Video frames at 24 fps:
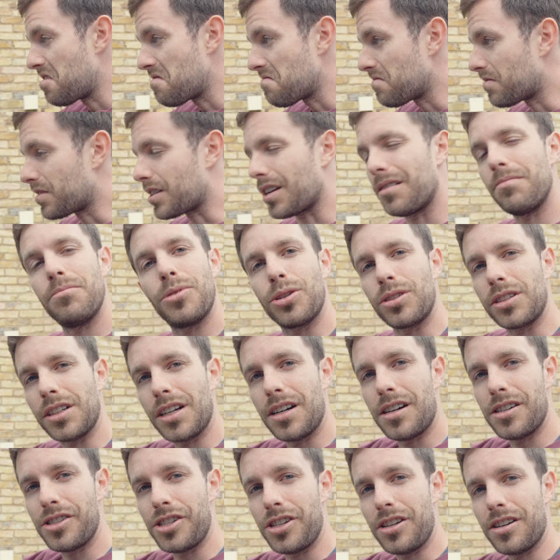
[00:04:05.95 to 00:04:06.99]
Some modern
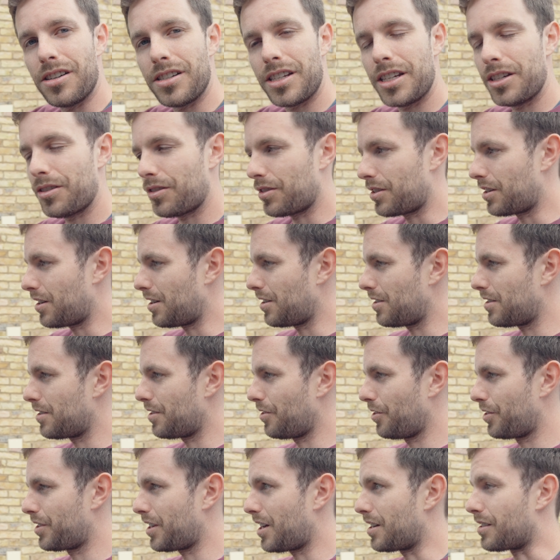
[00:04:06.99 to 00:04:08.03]
cars you can't see all the
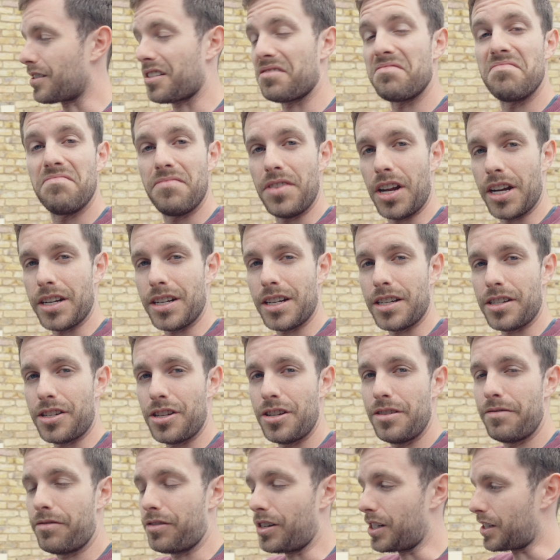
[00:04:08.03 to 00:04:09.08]
dials, 992
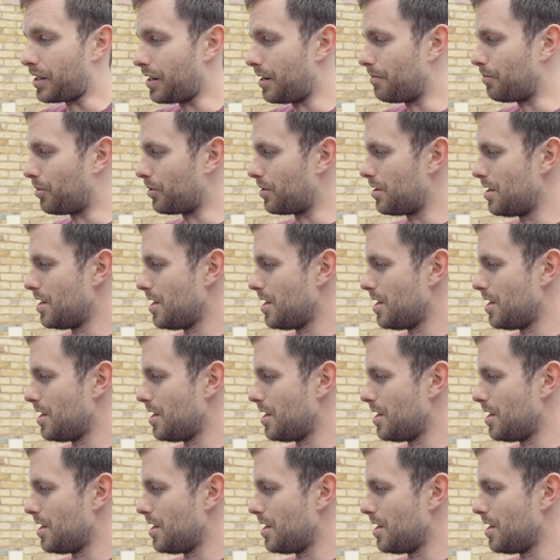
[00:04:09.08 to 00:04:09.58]
for example.